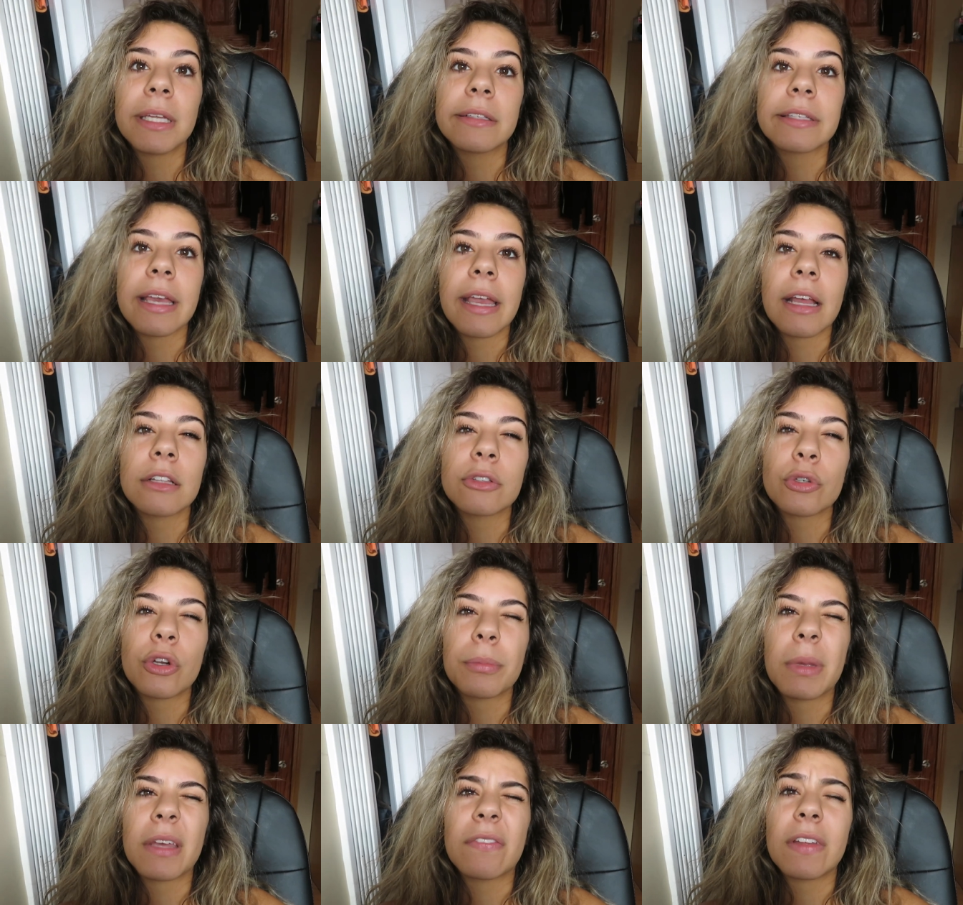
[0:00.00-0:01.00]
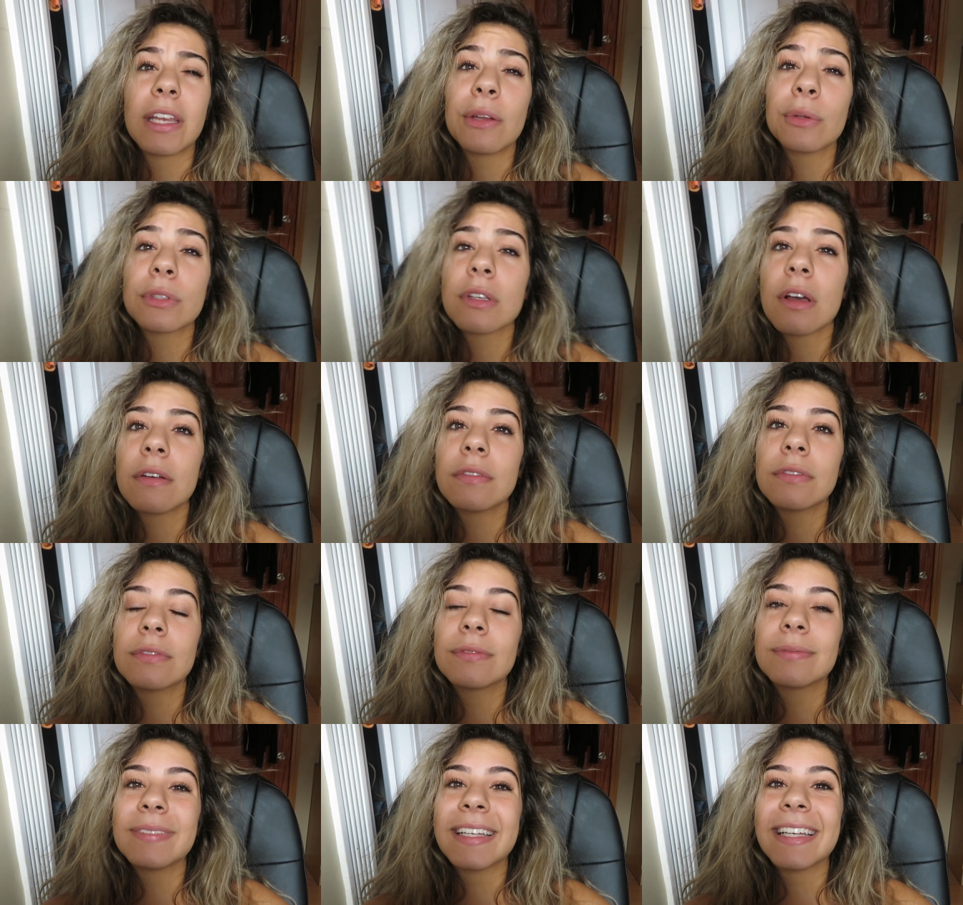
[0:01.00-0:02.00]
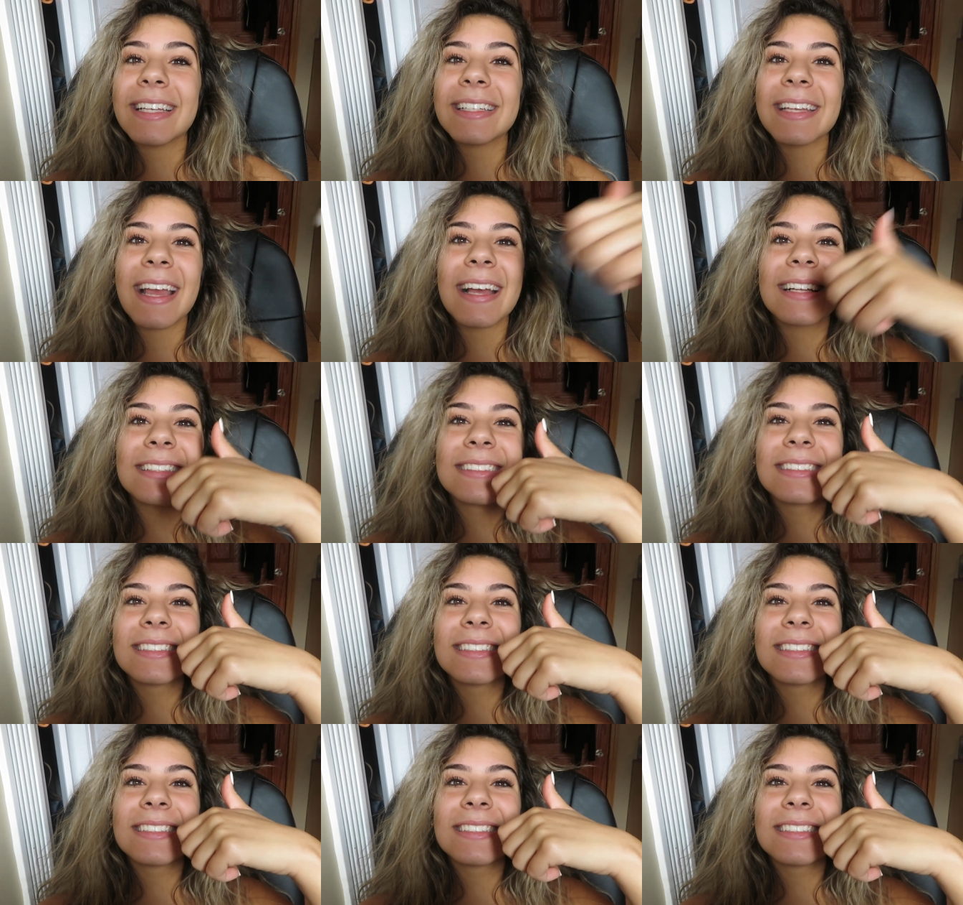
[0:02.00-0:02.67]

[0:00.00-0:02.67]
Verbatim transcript: me to answer or make videos of. And yeah,